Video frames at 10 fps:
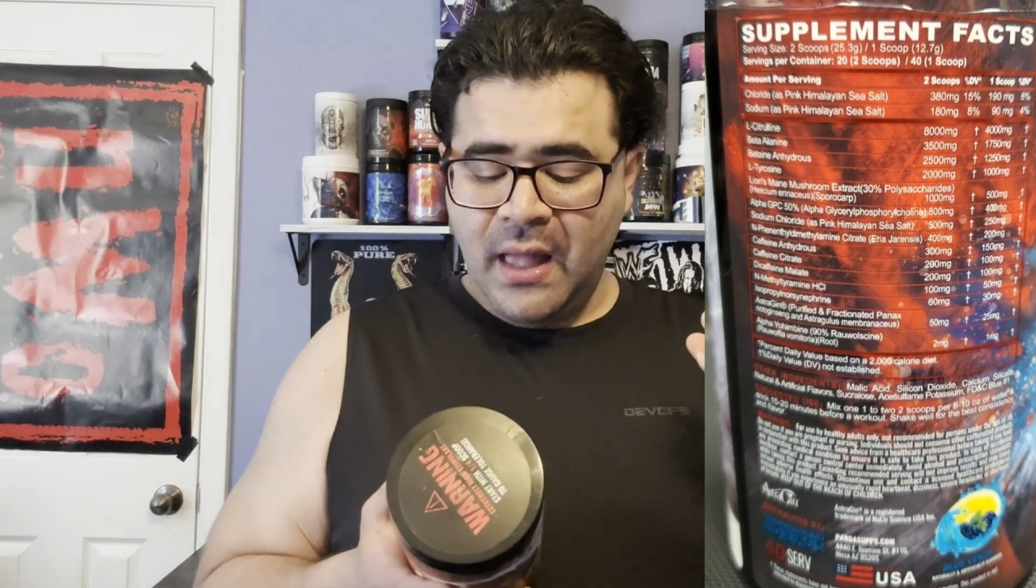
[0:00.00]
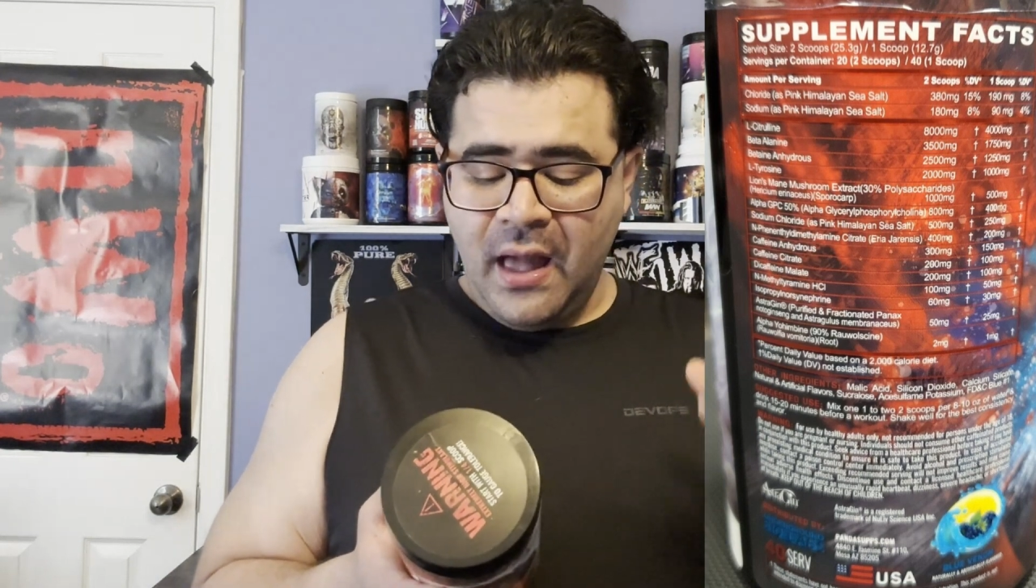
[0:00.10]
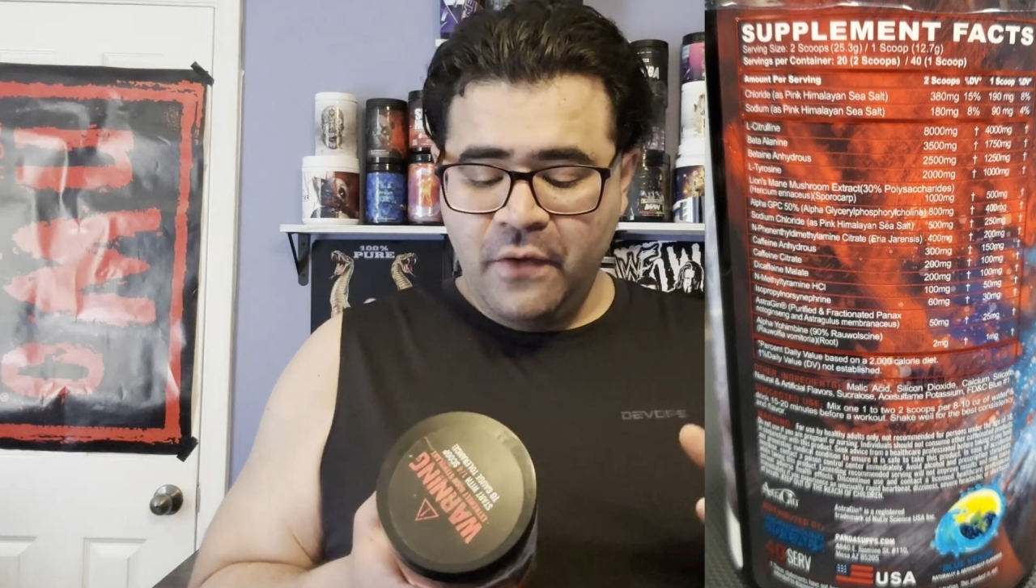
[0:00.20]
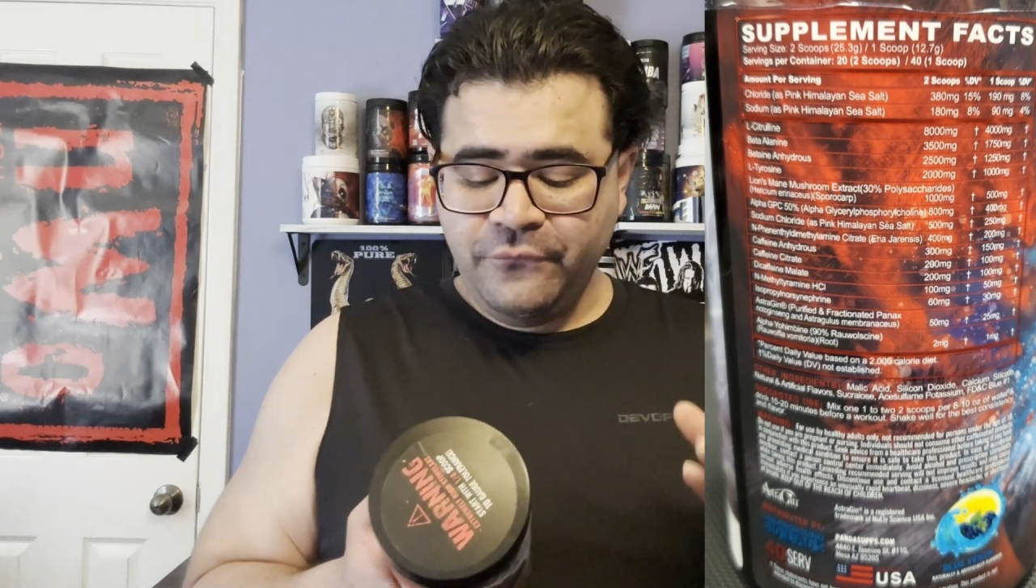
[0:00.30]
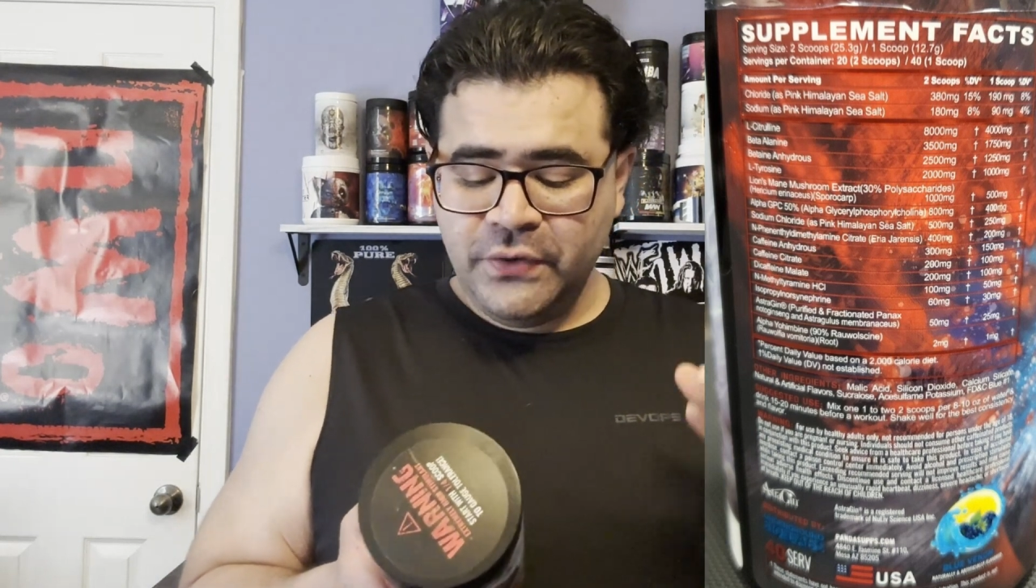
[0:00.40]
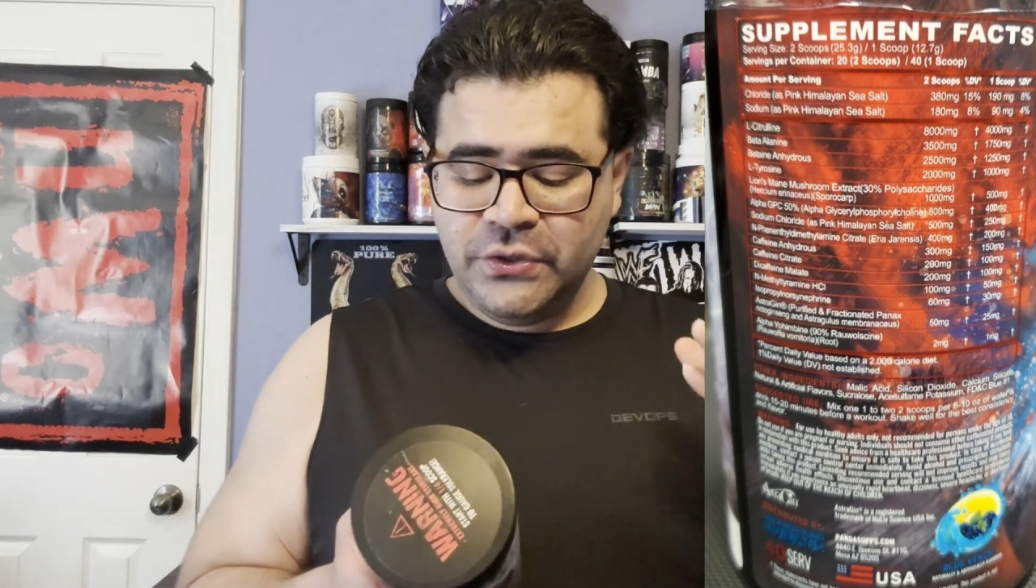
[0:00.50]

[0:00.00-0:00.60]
alpha